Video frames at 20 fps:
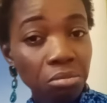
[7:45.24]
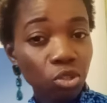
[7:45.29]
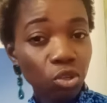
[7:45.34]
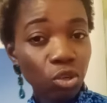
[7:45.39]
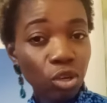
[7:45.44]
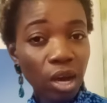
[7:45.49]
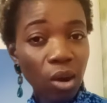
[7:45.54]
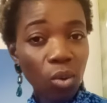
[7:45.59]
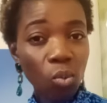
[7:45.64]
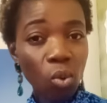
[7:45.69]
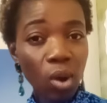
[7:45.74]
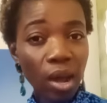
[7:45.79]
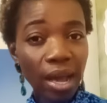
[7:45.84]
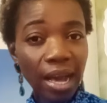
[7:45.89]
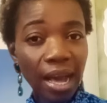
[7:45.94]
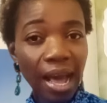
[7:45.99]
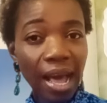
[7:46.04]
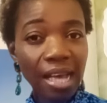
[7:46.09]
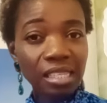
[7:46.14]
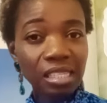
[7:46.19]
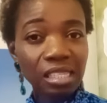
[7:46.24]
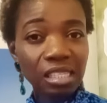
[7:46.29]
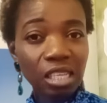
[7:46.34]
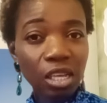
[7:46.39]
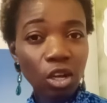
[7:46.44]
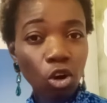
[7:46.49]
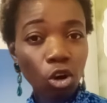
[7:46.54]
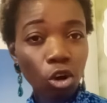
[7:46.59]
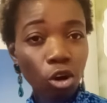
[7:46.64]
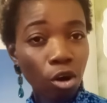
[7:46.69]
you can work as
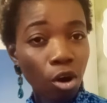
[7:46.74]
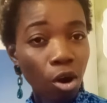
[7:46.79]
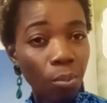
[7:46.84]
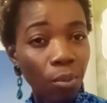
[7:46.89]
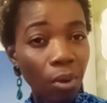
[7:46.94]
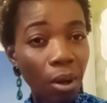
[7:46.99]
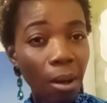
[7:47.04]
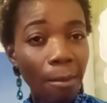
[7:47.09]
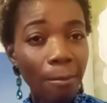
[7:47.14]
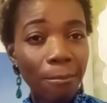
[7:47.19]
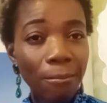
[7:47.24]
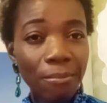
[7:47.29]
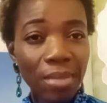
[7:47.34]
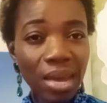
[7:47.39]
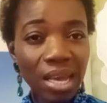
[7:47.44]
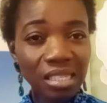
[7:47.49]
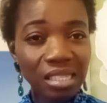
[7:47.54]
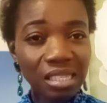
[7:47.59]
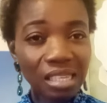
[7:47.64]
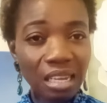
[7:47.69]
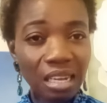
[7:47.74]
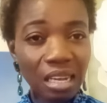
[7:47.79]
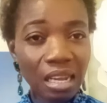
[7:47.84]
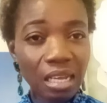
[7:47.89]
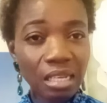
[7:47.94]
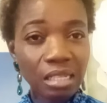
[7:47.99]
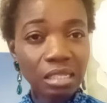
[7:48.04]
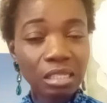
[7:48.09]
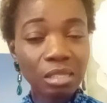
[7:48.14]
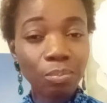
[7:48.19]
crop
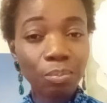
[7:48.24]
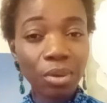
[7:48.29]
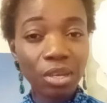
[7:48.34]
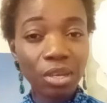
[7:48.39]
maintenance